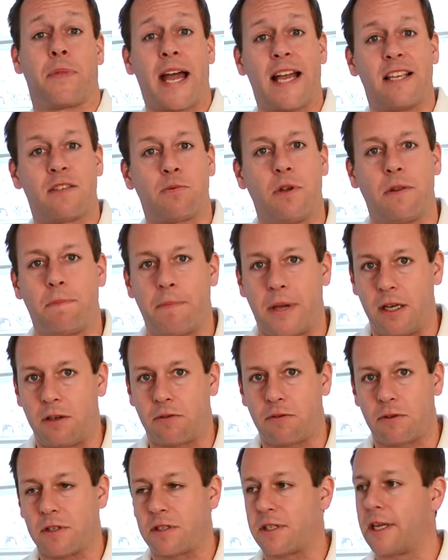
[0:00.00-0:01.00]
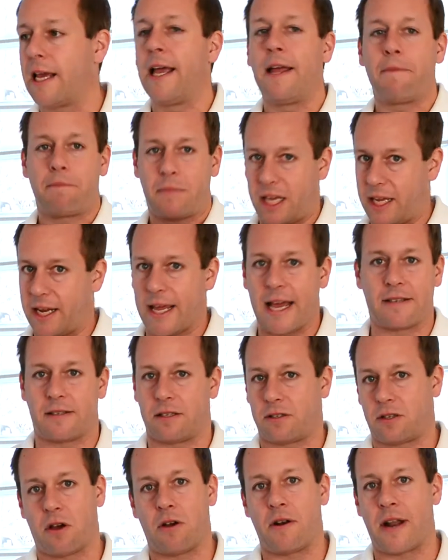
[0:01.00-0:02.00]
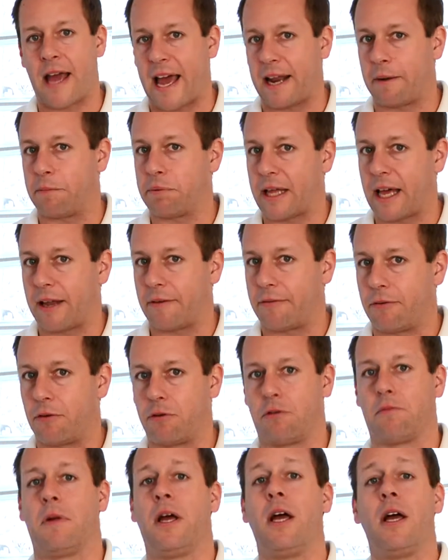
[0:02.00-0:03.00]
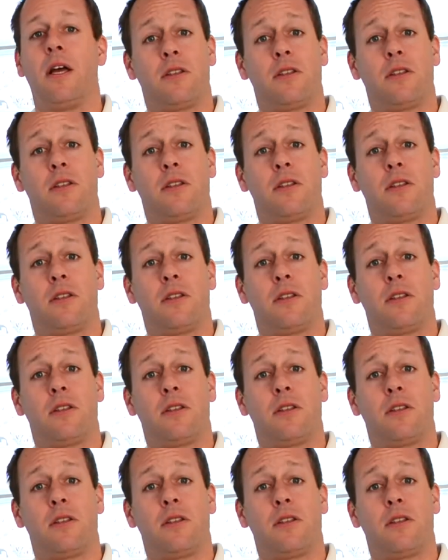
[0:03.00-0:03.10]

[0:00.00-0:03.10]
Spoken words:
As with Pinterest, it has its own ad platform.